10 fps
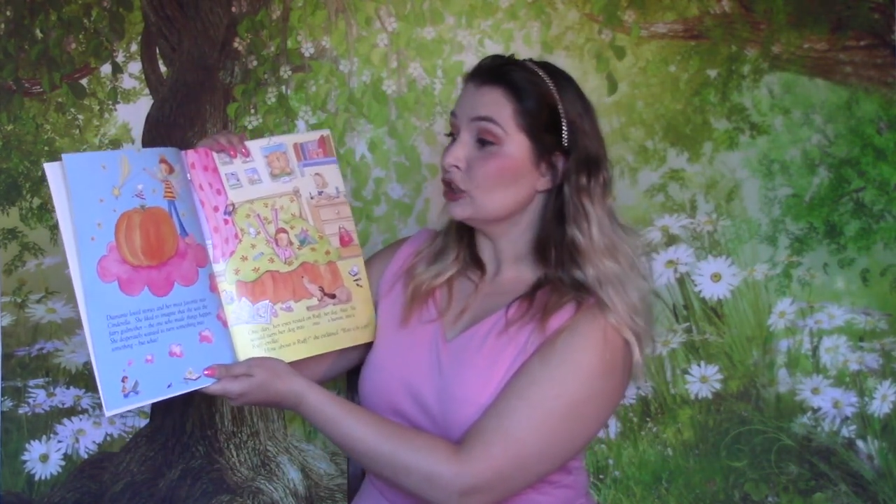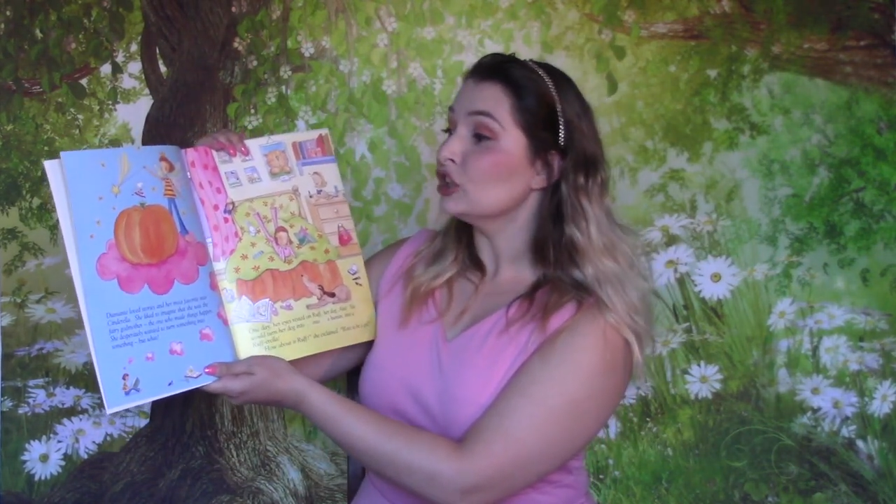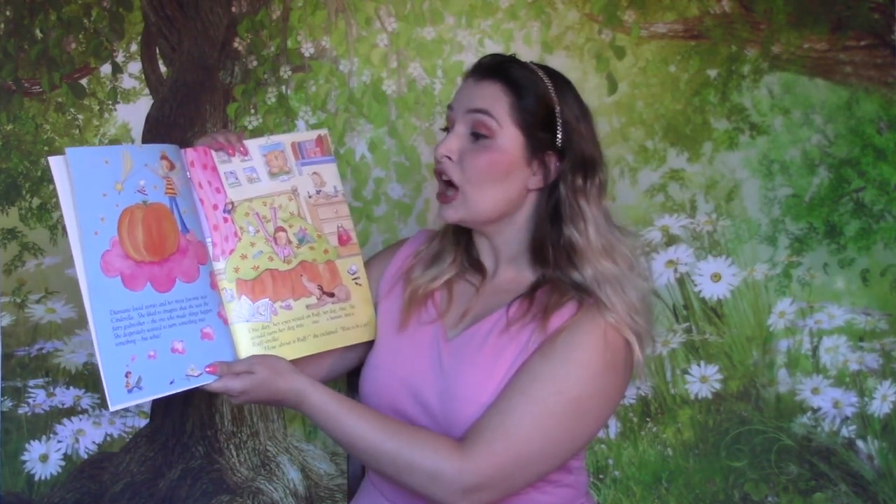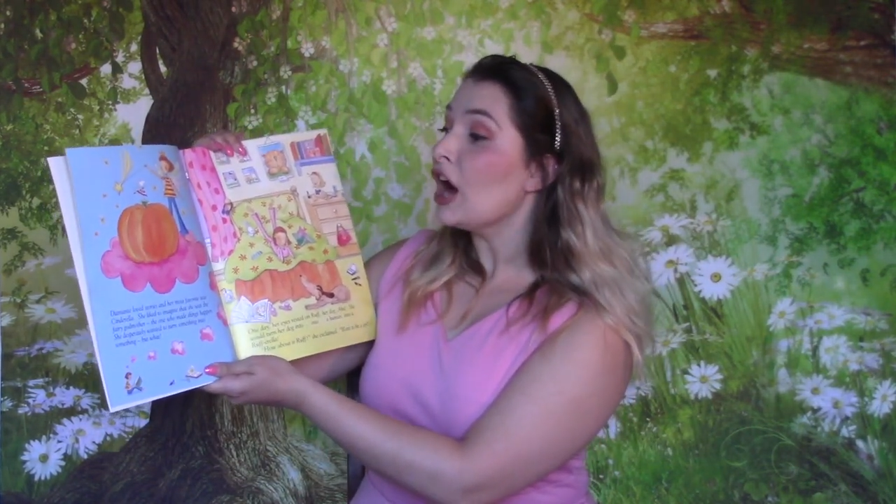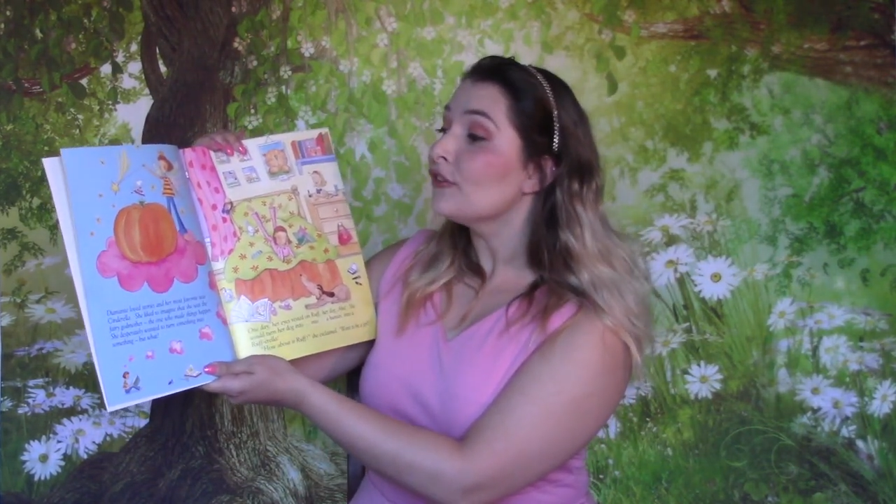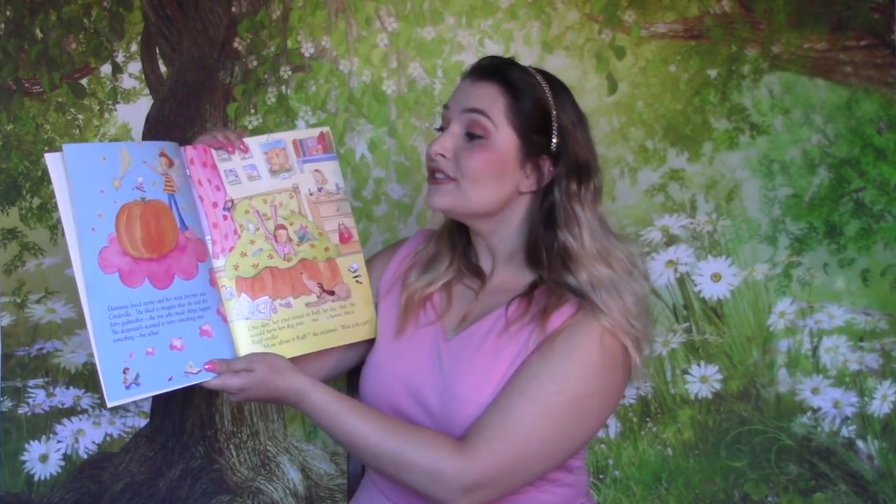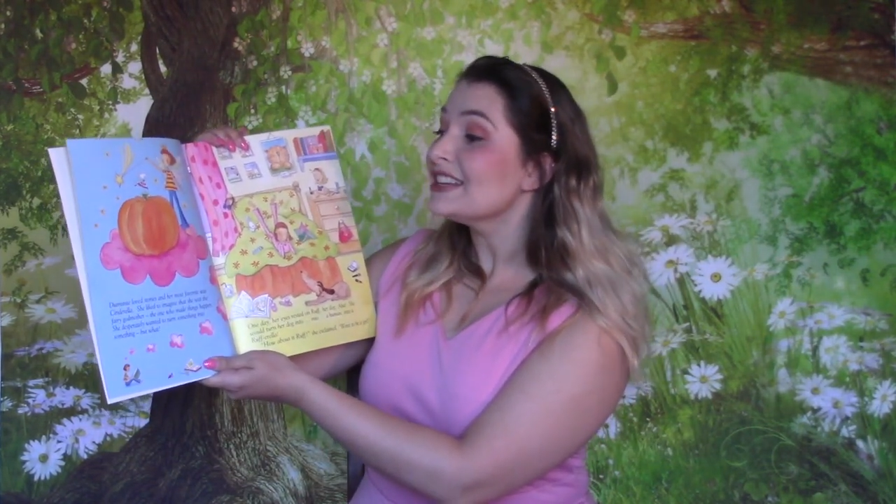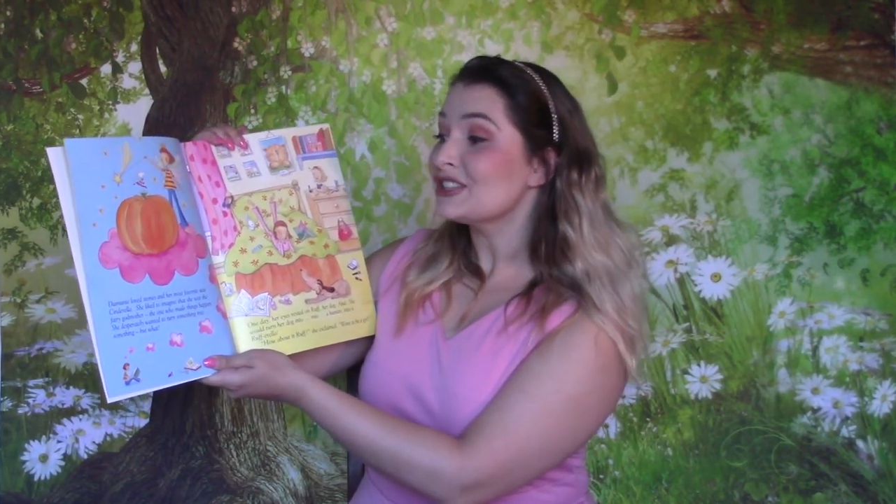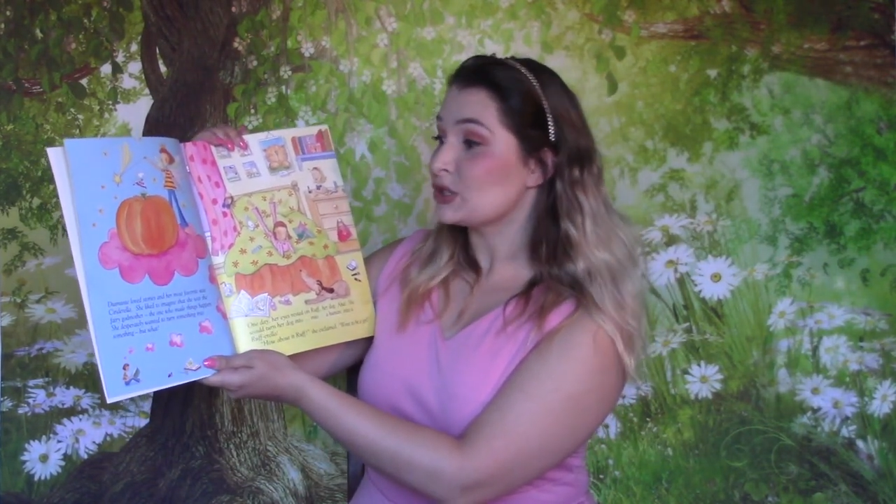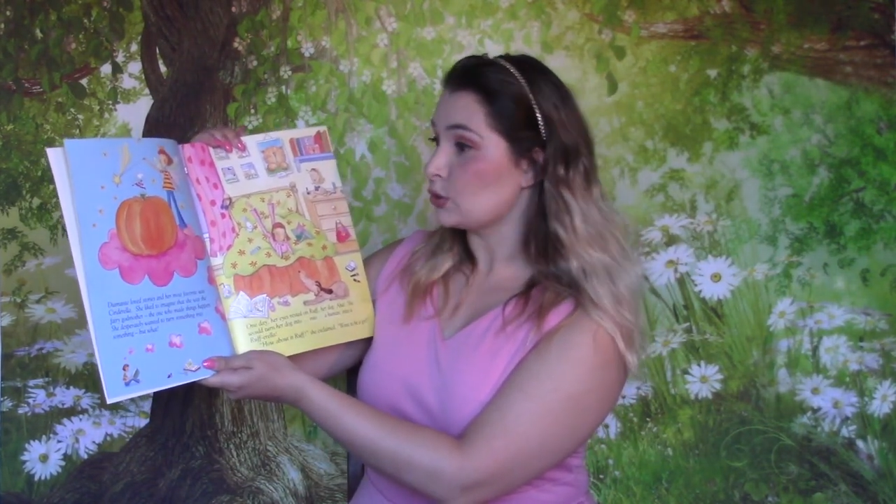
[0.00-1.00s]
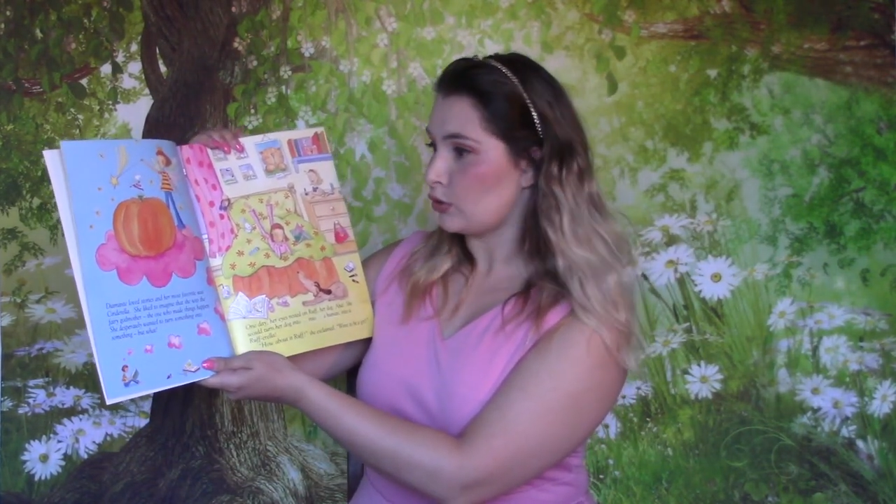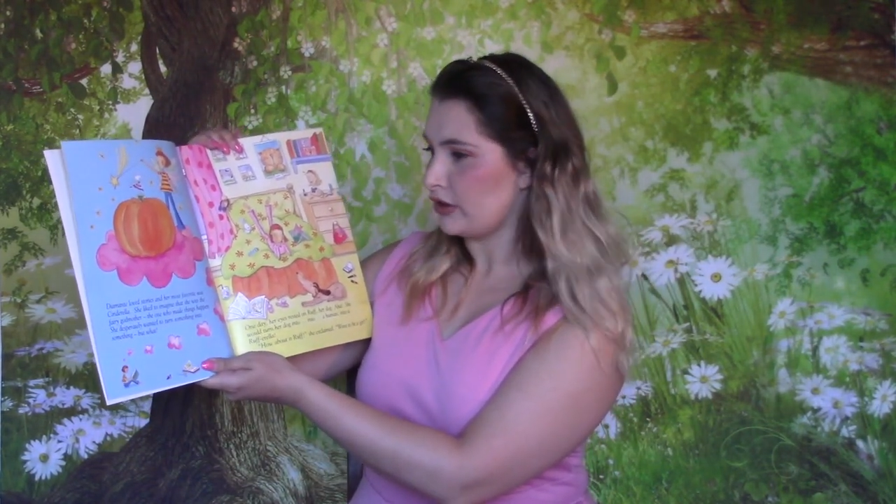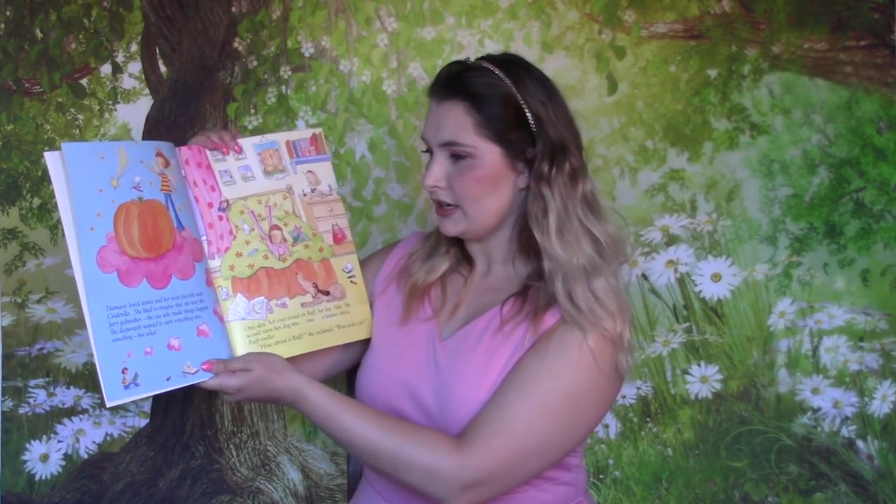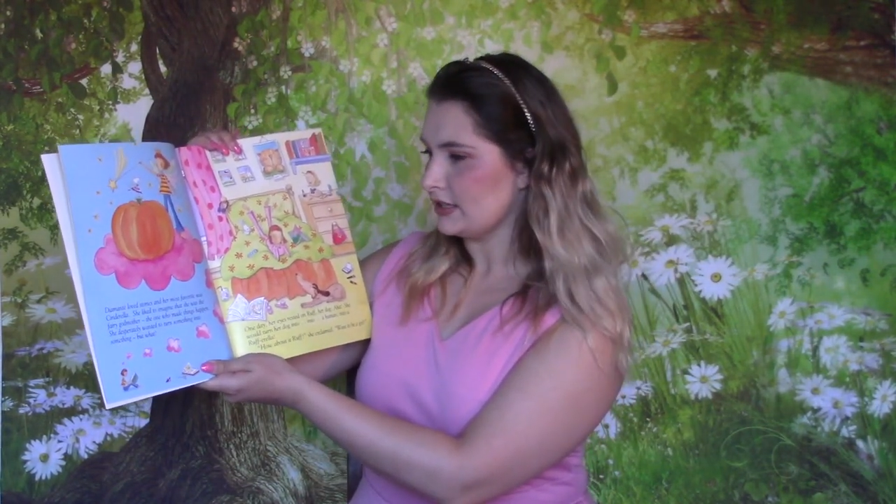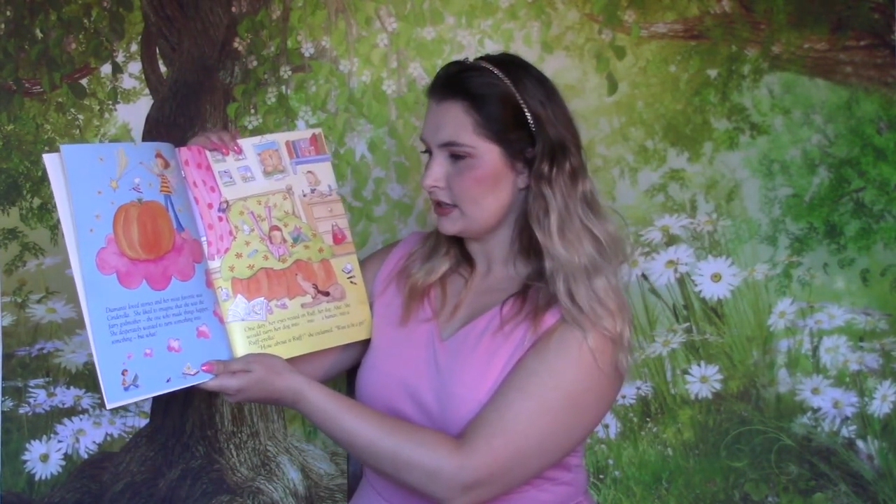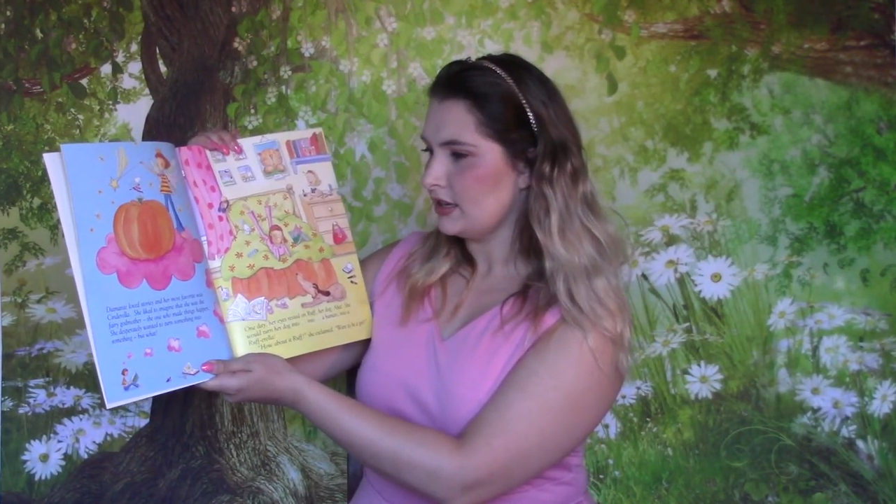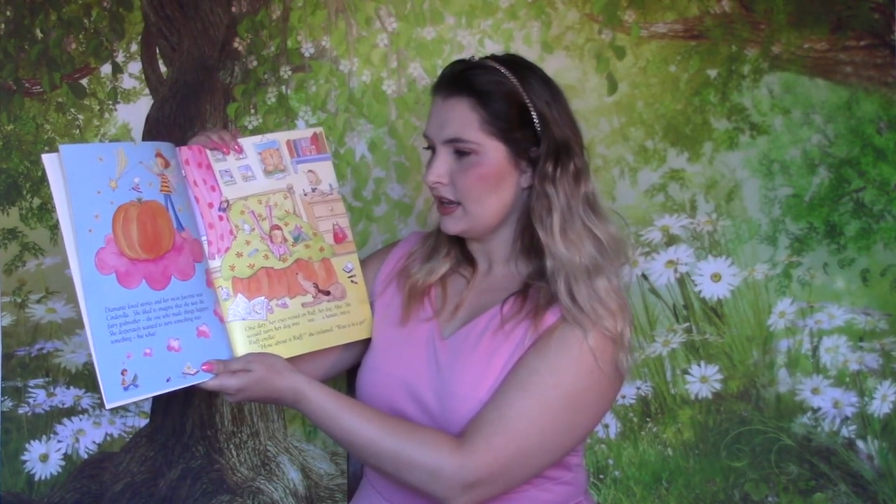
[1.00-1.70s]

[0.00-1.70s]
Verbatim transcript: loved stories,